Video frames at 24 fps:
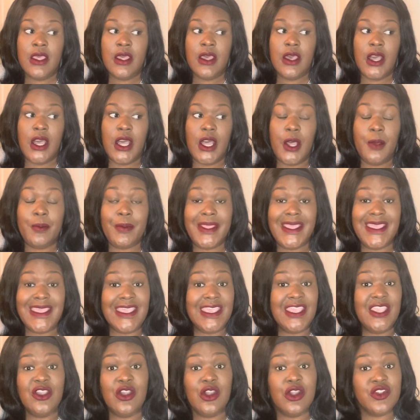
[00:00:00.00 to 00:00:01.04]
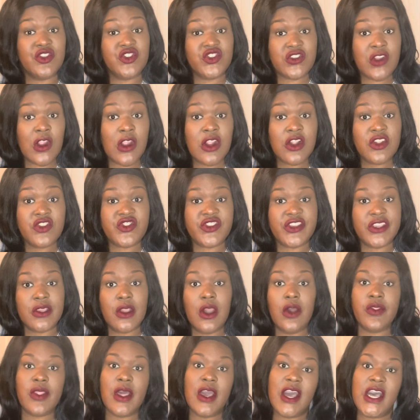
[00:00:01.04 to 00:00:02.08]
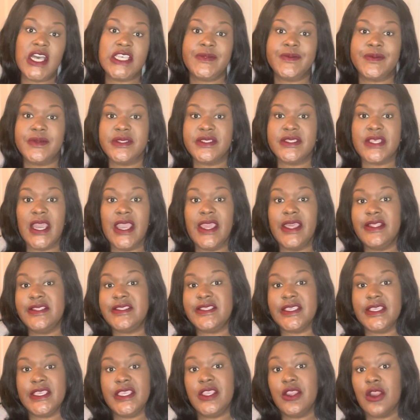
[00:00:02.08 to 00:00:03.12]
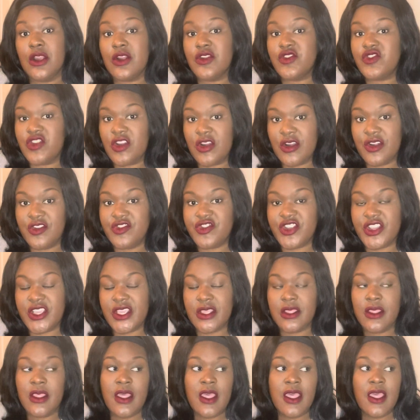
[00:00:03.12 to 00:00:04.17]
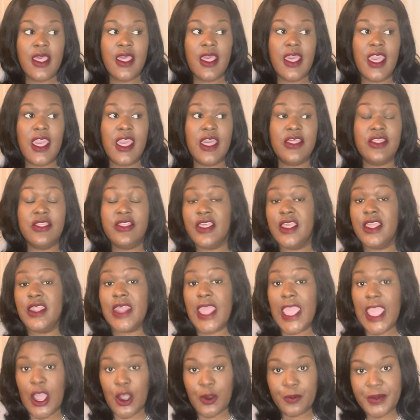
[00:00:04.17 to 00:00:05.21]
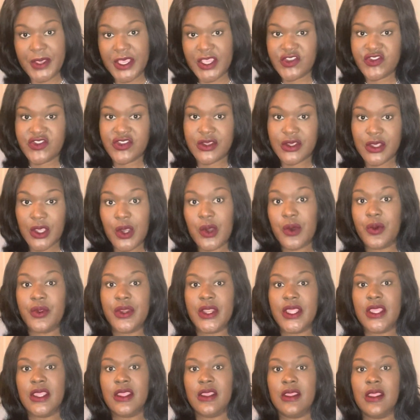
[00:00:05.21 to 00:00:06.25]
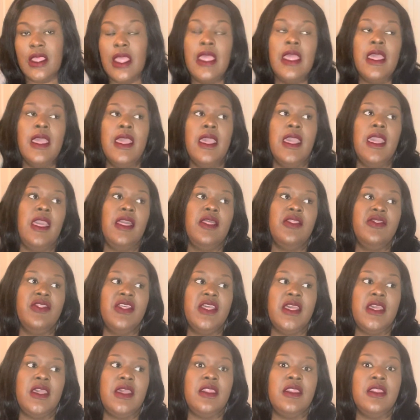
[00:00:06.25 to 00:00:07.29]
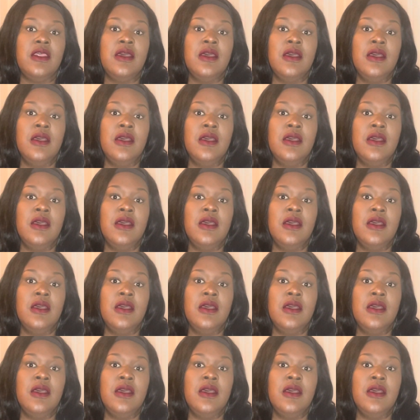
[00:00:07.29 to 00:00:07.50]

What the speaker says: ER charging. On the hospital side, it's ER charging, and then outpatient coding, and then